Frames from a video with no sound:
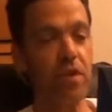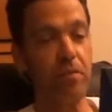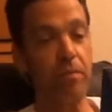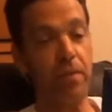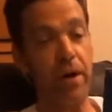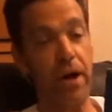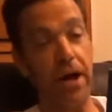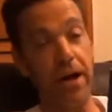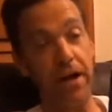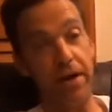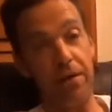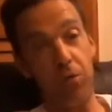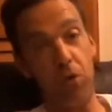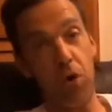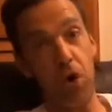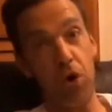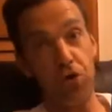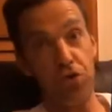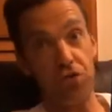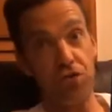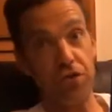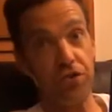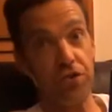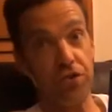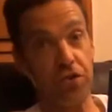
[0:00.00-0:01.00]
by
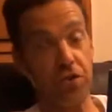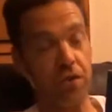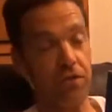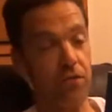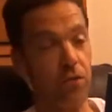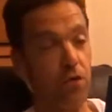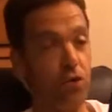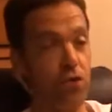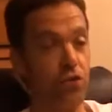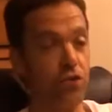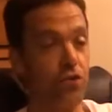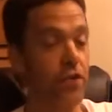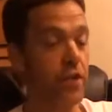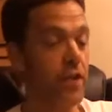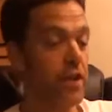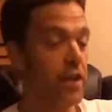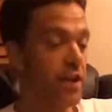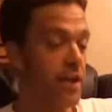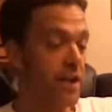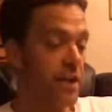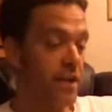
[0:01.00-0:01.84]
Walter Russell, of course.